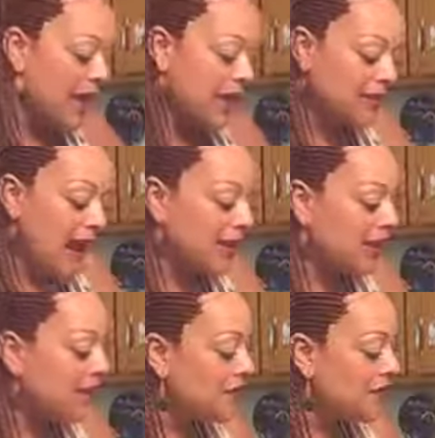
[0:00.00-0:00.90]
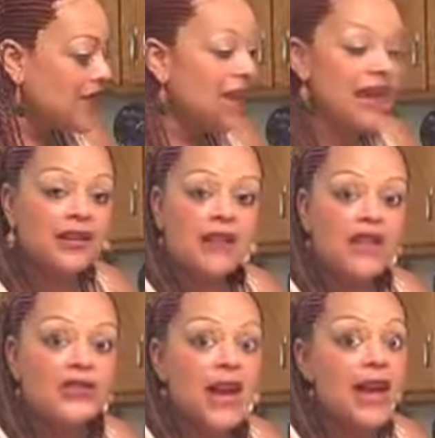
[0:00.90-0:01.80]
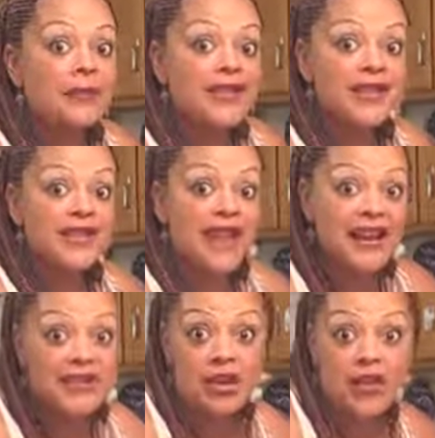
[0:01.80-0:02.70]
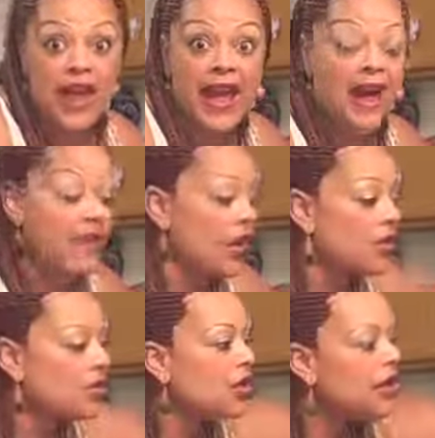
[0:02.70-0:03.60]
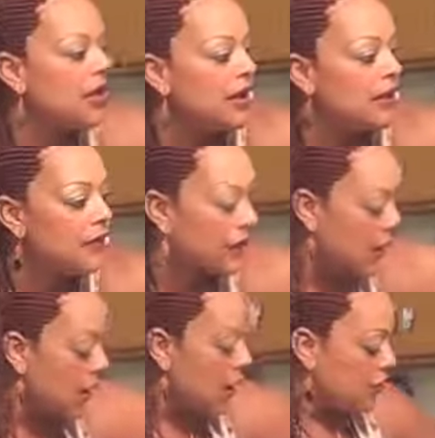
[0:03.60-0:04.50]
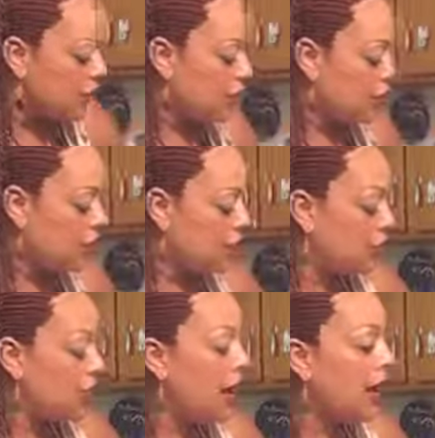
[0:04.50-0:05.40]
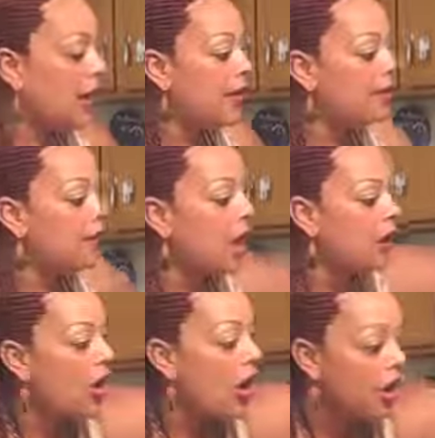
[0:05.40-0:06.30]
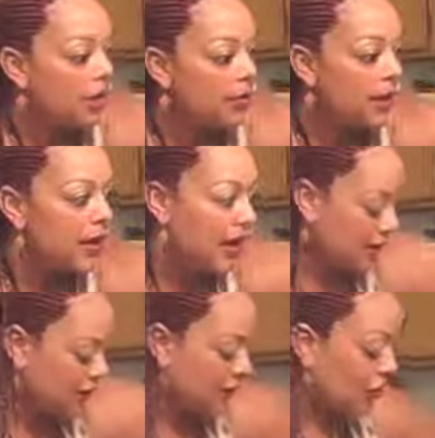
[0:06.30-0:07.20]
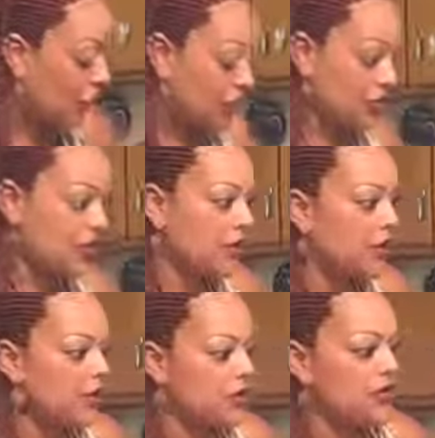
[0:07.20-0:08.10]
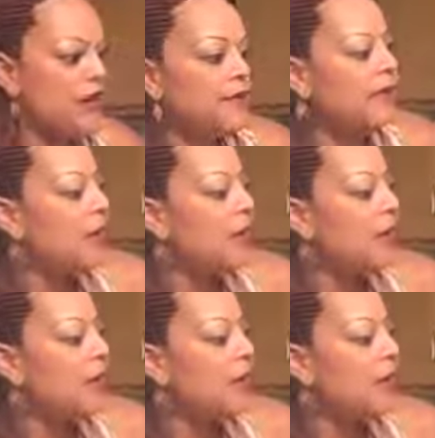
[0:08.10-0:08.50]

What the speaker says: because I love to eat. I love those items, and it's nice to know that I have an alternative to a carb and starch version.